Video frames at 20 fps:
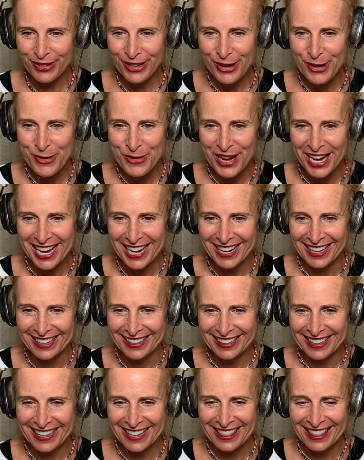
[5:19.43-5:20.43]
okay,
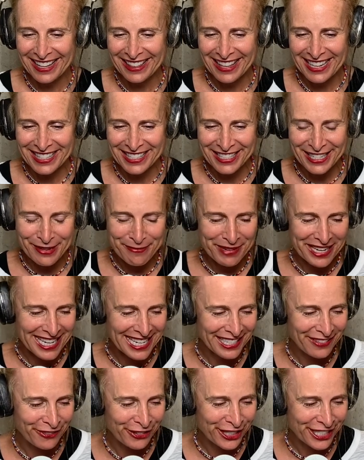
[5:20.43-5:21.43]
I think that's going to be
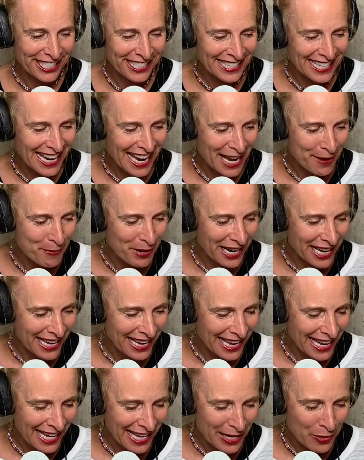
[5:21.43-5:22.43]
it for today, but I
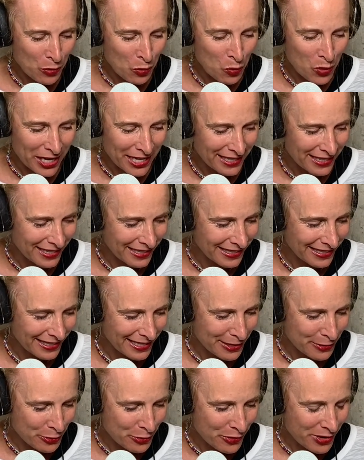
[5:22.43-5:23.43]
can't wait to see
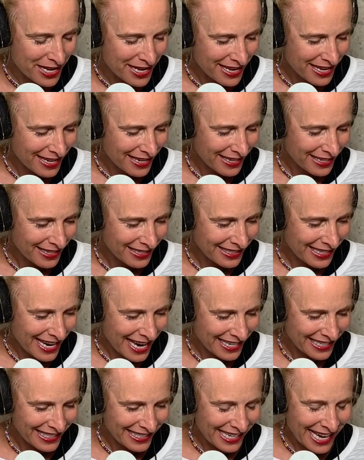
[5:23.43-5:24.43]
you
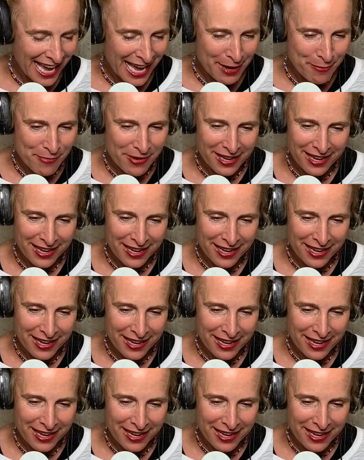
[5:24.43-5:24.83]
next time.